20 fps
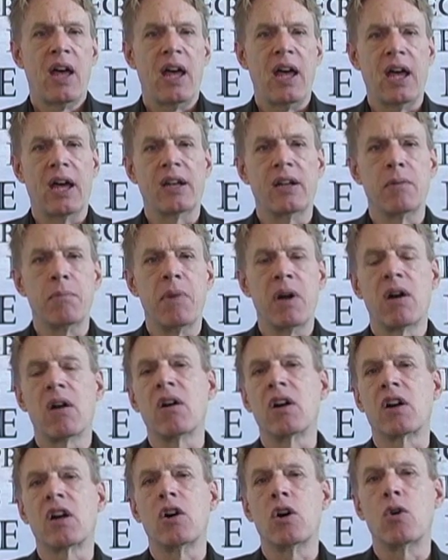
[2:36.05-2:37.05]
and
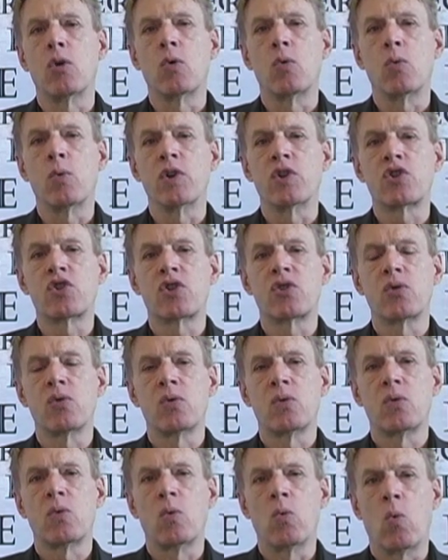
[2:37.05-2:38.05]
America, which
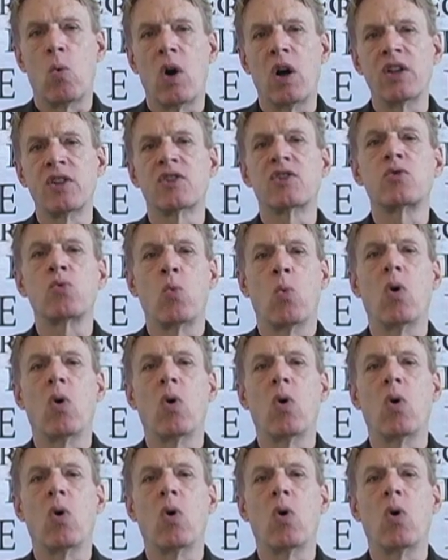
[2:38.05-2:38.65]
once